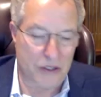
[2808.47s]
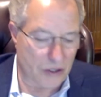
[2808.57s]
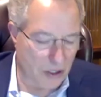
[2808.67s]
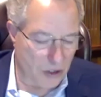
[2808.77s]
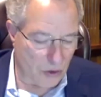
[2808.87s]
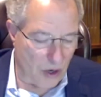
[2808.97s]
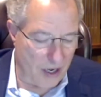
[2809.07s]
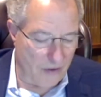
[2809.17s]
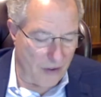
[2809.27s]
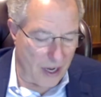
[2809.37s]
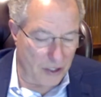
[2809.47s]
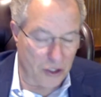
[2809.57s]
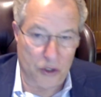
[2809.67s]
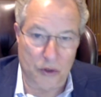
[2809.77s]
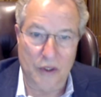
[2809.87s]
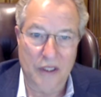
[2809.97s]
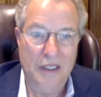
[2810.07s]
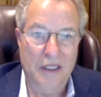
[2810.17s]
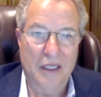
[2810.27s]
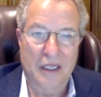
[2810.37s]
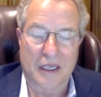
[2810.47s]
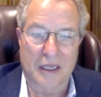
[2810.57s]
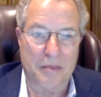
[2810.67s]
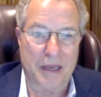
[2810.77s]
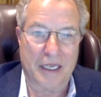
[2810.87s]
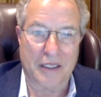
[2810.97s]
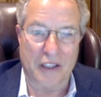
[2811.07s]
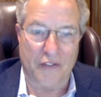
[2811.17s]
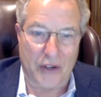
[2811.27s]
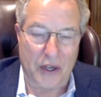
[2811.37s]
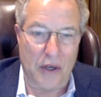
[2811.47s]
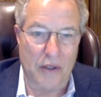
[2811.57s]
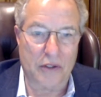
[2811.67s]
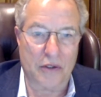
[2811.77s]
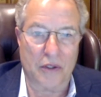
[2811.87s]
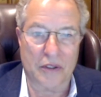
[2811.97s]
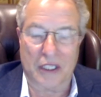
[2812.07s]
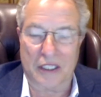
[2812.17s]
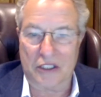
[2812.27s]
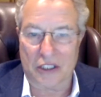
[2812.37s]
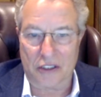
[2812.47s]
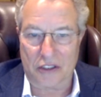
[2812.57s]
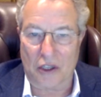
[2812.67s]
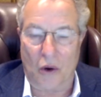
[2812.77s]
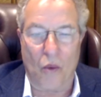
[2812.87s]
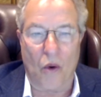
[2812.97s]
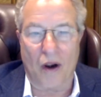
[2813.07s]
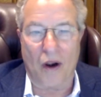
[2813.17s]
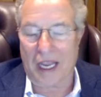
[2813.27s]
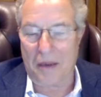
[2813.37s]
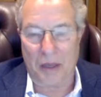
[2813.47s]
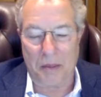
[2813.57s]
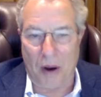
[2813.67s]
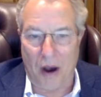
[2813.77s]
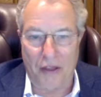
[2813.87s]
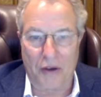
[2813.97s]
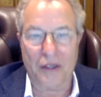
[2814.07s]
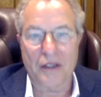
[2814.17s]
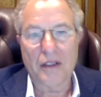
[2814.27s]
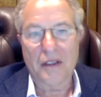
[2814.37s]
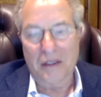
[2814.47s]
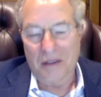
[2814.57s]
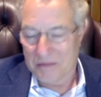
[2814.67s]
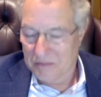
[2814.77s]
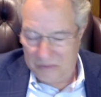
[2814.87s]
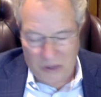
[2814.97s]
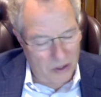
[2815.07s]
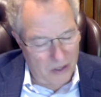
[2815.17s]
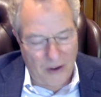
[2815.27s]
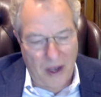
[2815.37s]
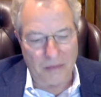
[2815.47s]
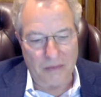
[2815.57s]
going to try and evade you and make it difficult, or they just don't want to be bothered. Don't give up.